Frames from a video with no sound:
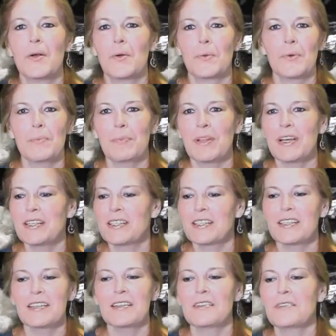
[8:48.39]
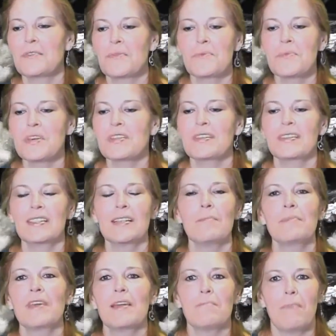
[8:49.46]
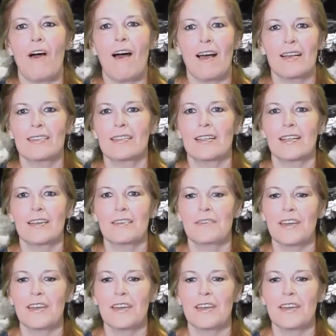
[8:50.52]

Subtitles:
replace it with something positive.